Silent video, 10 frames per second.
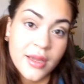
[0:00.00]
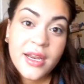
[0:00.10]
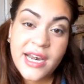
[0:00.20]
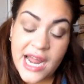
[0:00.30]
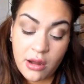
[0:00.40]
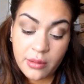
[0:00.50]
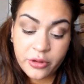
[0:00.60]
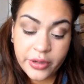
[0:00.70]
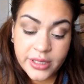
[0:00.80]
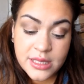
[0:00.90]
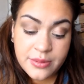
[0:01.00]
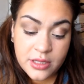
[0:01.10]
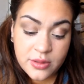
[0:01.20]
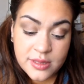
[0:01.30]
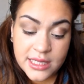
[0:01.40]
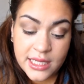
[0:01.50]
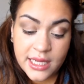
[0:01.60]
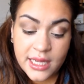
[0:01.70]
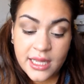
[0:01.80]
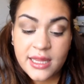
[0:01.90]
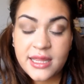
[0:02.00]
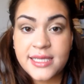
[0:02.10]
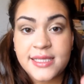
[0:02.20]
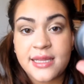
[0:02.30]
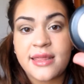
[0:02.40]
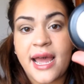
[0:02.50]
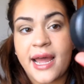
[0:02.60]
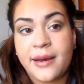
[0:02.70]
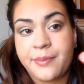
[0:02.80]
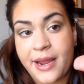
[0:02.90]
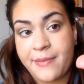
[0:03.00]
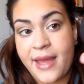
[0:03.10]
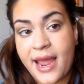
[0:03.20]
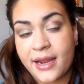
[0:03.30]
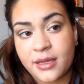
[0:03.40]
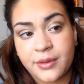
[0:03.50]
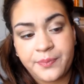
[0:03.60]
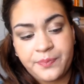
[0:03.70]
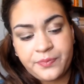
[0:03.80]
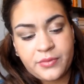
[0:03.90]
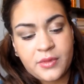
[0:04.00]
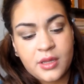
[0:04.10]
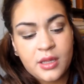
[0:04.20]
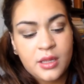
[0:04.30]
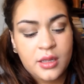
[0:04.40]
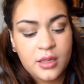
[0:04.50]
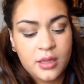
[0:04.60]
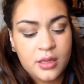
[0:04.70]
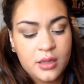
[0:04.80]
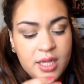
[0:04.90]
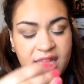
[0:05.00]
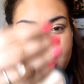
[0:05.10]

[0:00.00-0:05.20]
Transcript: Now I'm going to be using This and That by MAC. It